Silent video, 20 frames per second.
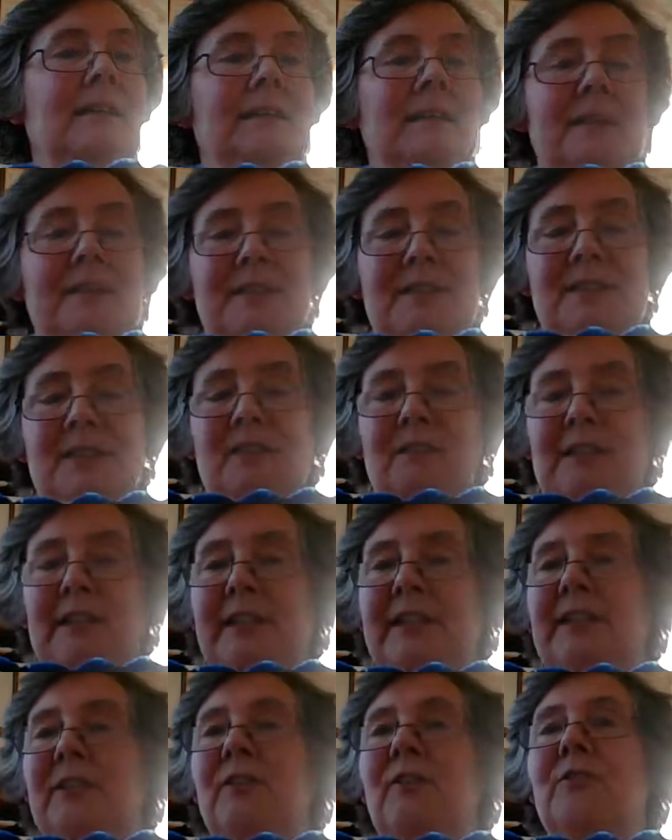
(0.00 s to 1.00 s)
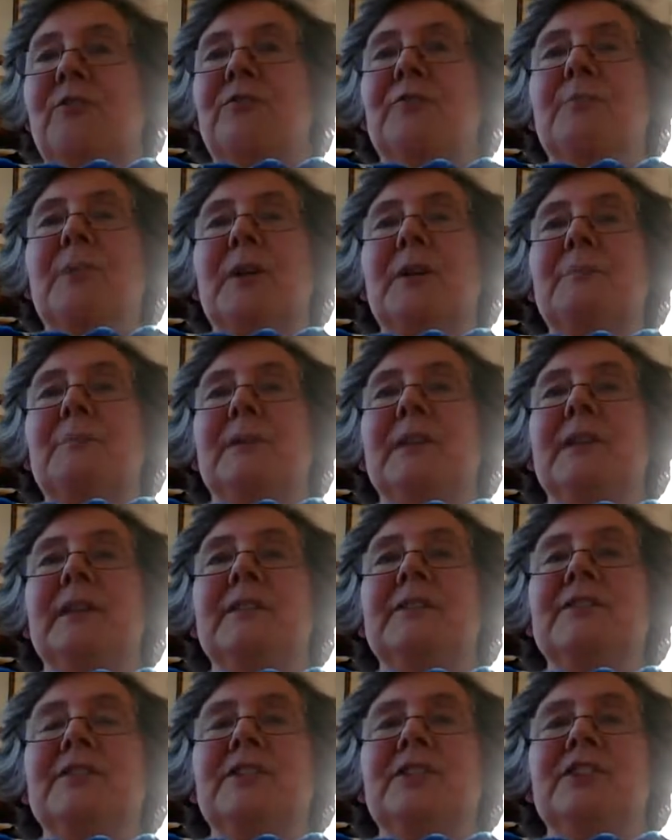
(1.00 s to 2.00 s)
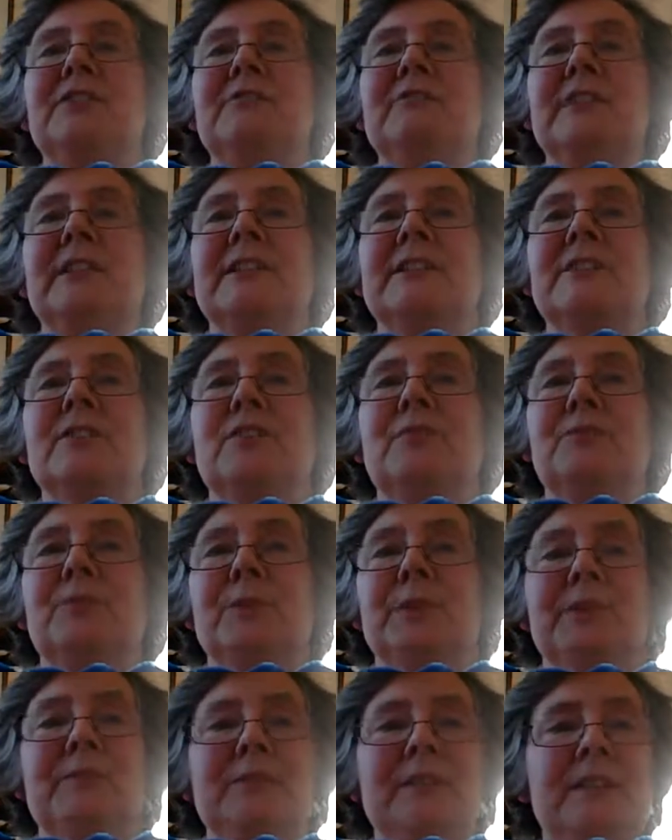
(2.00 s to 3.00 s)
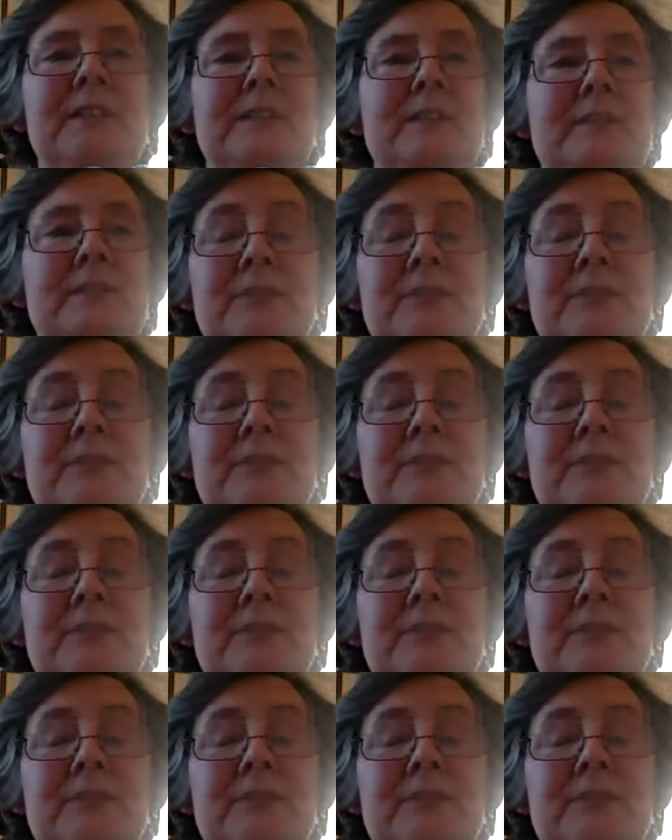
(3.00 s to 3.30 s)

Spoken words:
And tying it off might be securing it off when you need it.